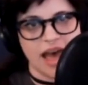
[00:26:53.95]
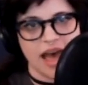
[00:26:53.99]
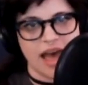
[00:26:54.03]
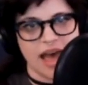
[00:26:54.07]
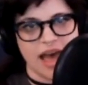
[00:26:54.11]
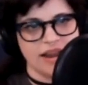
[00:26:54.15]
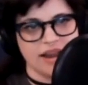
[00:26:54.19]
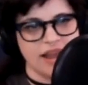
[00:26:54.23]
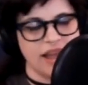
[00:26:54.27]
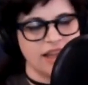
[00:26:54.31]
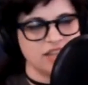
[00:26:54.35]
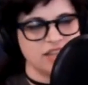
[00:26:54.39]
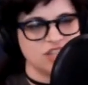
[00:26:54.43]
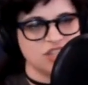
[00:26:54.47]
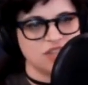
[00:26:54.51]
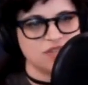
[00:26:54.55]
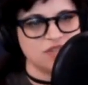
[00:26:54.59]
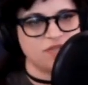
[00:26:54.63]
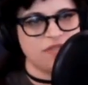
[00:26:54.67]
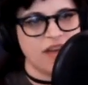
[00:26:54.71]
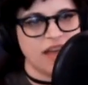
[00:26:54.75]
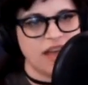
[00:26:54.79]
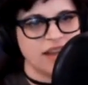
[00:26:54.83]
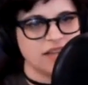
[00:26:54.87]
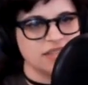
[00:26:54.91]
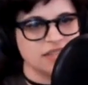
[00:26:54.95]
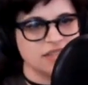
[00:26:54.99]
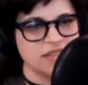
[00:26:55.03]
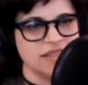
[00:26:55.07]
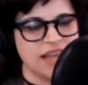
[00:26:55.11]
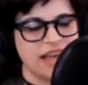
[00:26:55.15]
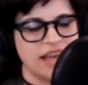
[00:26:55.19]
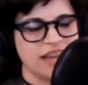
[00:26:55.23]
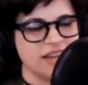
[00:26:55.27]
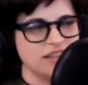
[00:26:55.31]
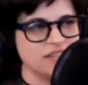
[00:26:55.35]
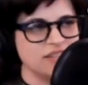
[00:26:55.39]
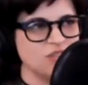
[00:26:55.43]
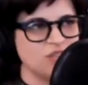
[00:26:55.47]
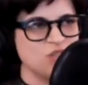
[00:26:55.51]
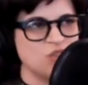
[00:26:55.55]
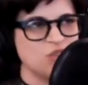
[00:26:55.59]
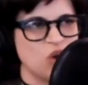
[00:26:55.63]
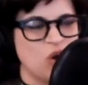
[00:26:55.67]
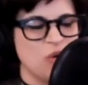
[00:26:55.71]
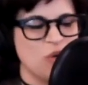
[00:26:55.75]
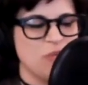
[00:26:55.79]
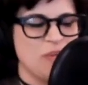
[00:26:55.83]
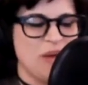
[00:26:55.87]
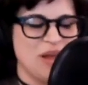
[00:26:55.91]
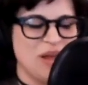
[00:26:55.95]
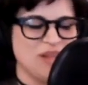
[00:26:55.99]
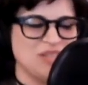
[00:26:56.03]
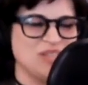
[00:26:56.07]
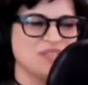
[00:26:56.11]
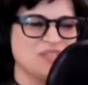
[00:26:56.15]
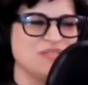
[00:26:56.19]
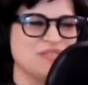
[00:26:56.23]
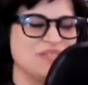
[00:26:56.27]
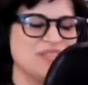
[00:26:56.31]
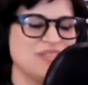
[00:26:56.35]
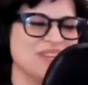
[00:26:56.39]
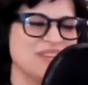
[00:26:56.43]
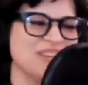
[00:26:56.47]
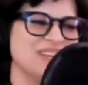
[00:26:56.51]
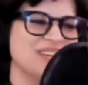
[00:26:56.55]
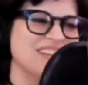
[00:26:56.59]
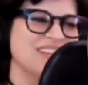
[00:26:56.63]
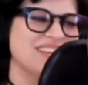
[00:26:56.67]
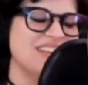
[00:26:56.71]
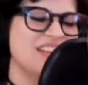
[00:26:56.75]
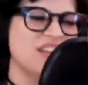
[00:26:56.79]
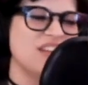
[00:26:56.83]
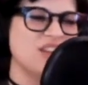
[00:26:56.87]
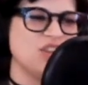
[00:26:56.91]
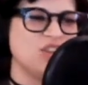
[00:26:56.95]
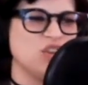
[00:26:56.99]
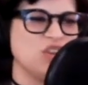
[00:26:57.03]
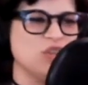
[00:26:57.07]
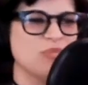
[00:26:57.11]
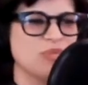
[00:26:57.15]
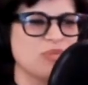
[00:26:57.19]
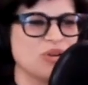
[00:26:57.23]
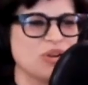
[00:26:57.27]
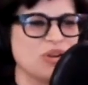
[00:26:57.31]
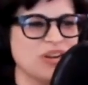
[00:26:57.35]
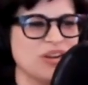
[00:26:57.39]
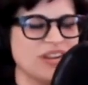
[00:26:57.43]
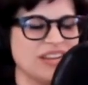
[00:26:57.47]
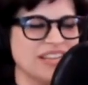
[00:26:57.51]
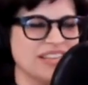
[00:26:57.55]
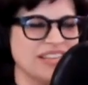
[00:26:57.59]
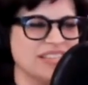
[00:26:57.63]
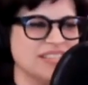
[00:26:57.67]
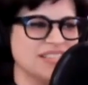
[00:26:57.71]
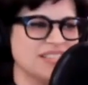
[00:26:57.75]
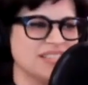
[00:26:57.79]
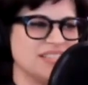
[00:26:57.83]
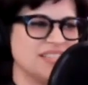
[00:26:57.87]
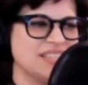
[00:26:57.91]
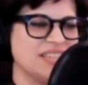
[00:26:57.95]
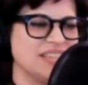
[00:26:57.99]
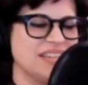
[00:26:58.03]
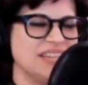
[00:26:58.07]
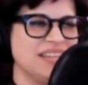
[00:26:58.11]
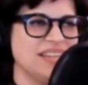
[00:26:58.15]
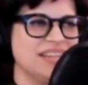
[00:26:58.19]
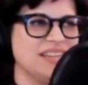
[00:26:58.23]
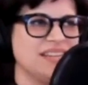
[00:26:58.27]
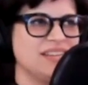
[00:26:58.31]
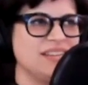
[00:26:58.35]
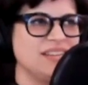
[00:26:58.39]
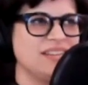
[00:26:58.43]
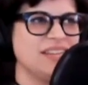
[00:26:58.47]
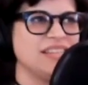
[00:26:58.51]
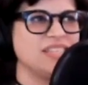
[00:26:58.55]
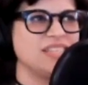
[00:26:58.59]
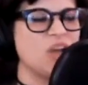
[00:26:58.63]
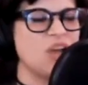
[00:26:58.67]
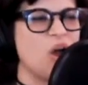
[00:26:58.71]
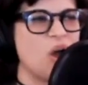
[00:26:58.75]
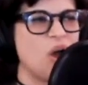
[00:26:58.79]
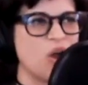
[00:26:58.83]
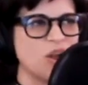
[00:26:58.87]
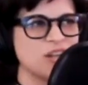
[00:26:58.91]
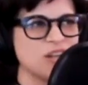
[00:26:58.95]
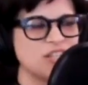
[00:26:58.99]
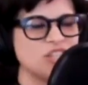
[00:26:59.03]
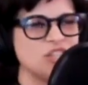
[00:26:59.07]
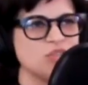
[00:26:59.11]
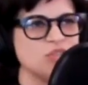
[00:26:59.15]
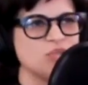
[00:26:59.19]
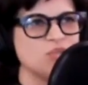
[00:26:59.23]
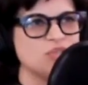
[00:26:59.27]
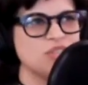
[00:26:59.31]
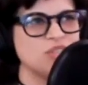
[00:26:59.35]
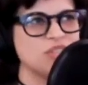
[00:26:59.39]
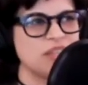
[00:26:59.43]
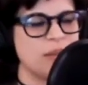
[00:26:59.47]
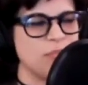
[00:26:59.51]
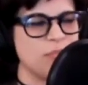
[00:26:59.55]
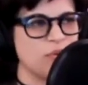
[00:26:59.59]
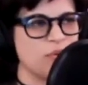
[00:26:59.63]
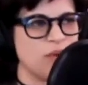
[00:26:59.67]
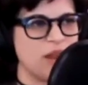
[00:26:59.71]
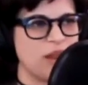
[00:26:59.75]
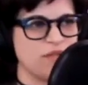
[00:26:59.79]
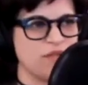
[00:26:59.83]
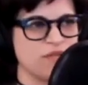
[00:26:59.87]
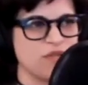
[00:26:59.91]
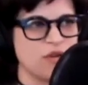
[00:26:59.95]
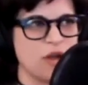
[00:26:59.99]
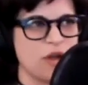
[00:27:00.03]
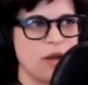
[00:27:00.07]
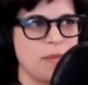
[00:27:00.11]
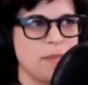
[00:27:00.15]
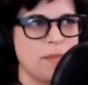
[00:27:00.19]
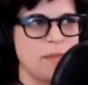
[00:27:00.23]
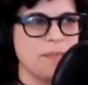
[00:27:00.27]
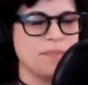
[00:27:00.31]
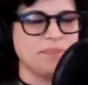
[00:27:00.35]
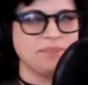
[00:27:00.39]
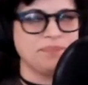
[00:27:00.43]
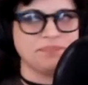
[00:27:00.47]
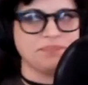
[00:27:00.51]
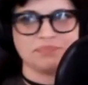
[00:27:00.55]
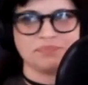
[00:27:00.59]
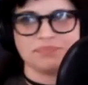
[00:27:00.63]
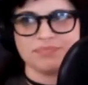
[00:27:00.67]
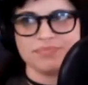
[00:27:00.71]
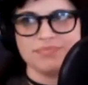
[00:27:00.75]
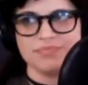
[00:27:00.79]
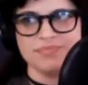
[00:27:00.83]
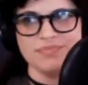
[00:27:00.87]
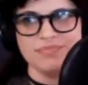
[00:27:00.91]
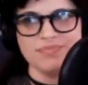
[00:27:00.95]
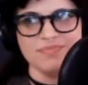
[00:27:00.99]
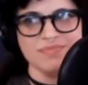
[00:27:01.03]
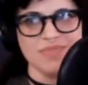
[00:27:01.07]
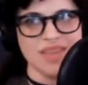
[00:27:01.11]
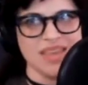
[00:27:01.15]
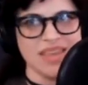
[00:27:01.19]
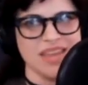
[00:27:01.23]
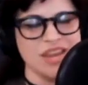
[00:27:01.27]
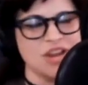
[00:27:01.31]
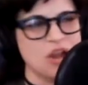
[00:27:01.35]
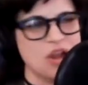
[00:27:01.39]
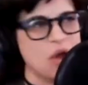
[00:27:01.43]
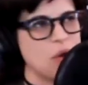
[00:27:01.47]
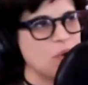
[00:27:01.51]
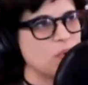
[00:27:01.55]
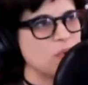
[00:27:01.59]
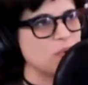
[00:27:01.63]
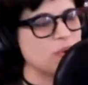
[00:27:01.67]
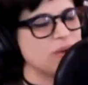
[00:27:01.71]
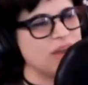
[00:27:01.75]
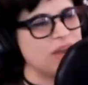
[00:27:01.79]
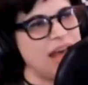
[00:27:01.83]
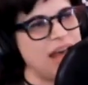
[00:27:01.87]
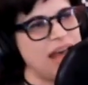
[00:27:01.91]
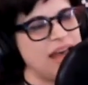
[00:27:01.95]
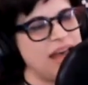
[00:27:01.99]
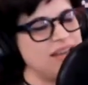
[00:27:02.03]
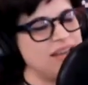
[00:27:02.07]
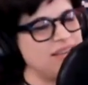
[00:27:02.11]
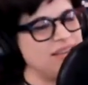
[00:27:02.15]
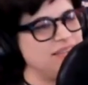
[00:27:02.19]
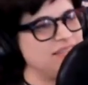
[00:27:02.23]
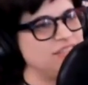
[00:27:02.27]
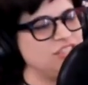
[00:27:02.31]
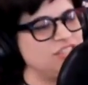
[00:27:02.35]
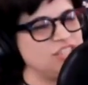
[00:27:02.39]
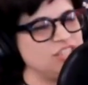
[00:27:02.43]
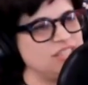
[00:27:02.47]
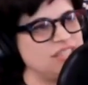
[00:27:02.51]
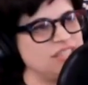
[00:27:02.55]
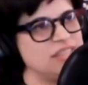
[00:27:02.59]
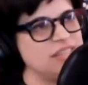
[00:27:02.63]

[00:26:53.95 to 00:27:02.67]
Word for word: And I just find that so much of the humor is, it's hard to separate from, you know, just the